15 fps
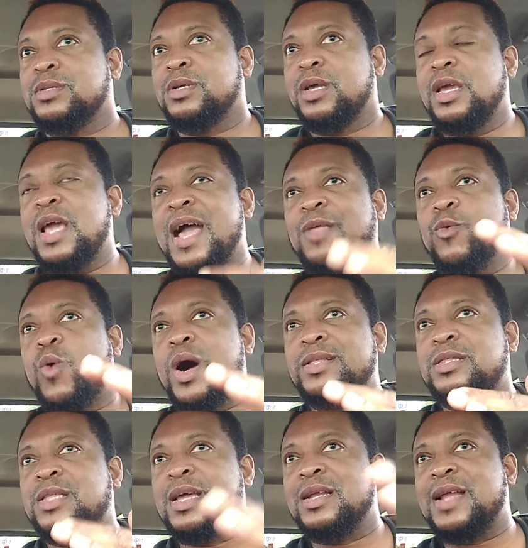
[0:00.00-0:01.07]
He had
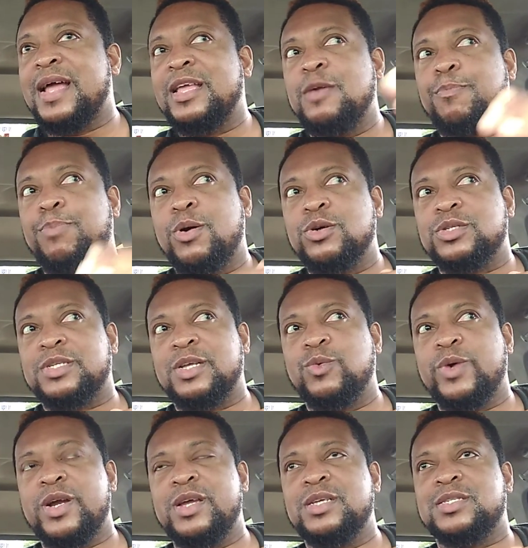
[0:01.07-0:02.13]
one thing that he posted
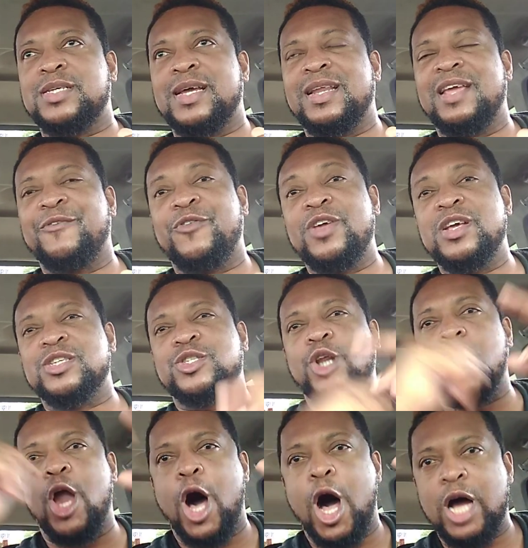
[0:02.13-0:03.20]
where he said, if he is
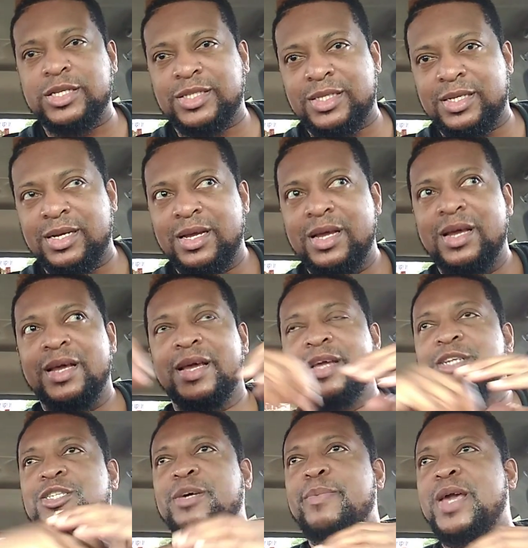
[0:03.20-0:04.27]
lost
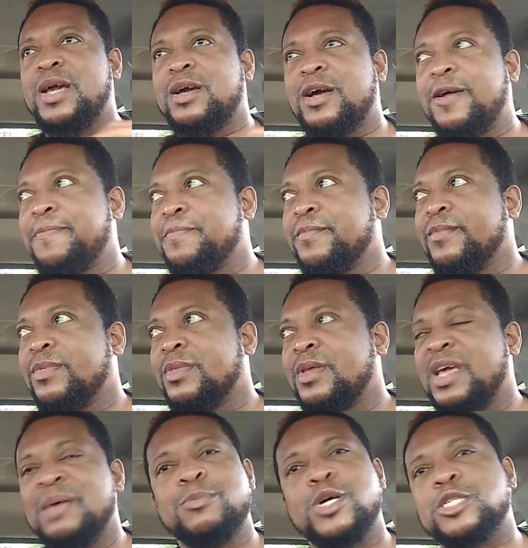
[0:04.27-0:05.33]
in Jamaica,
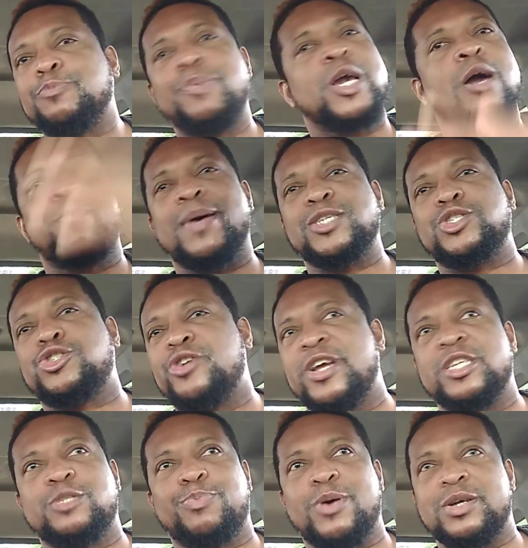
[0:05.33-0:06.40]
him just pick up a
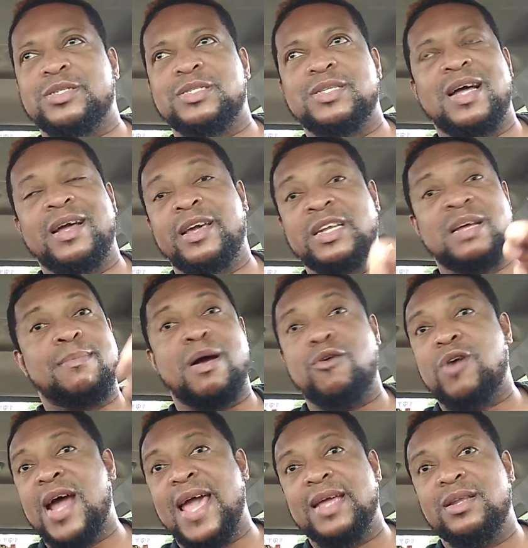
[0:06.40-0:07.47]
strange person and give them a
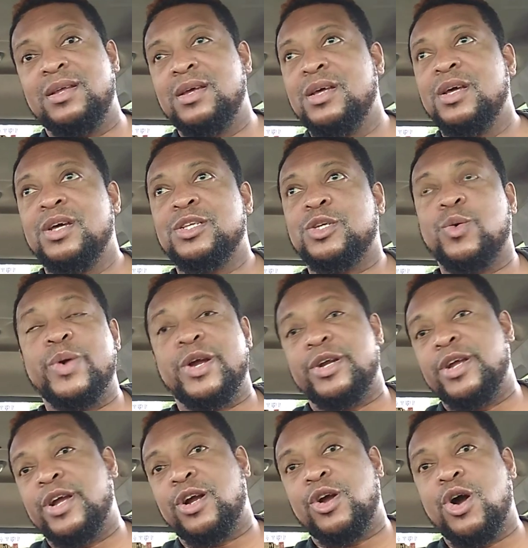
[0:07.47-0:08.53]
ride to where
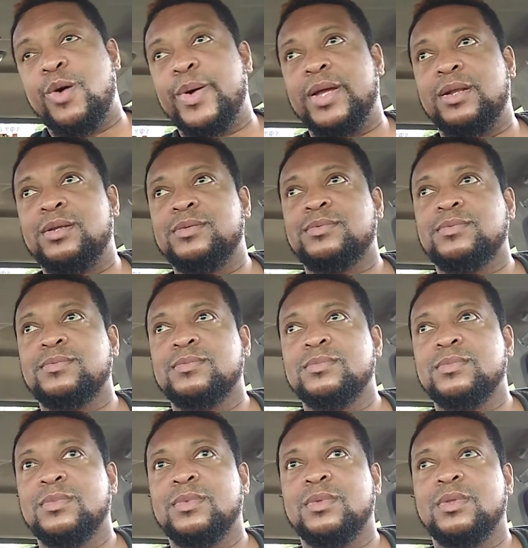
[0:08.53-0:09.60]
they're going
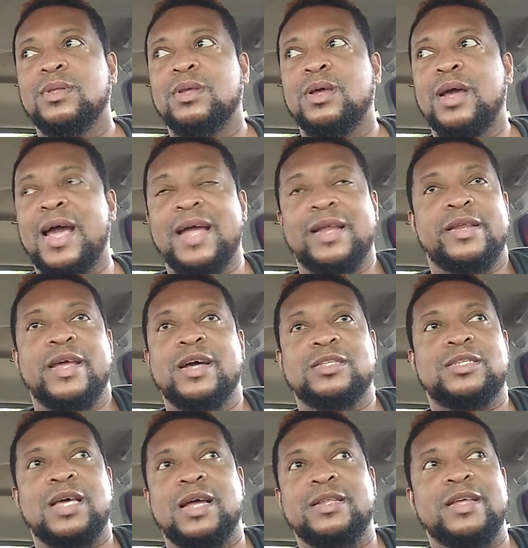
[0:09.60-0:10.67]
and they'll
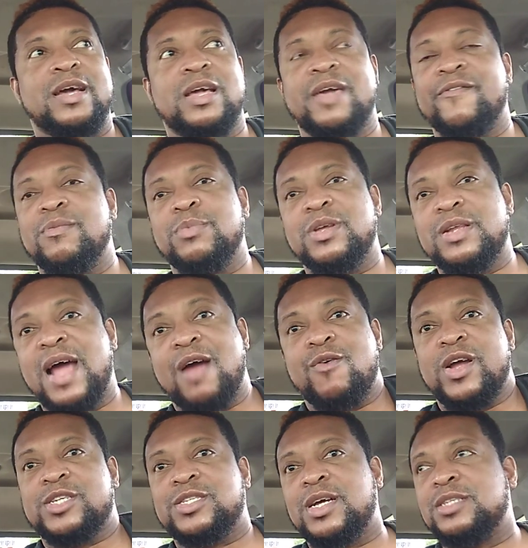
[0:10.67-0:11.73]
tell, they'll give him the
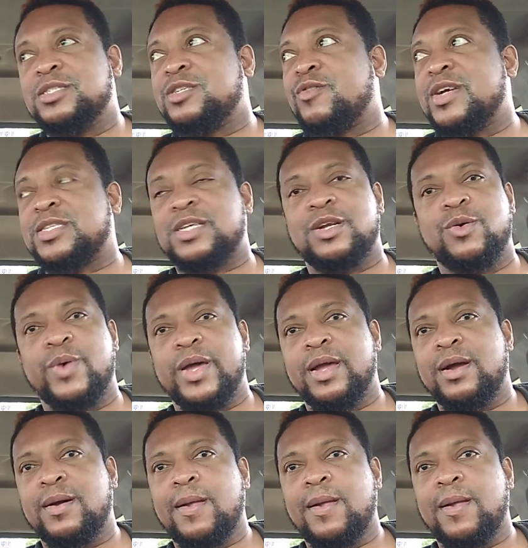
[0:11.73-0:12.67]
directions the rest of the way.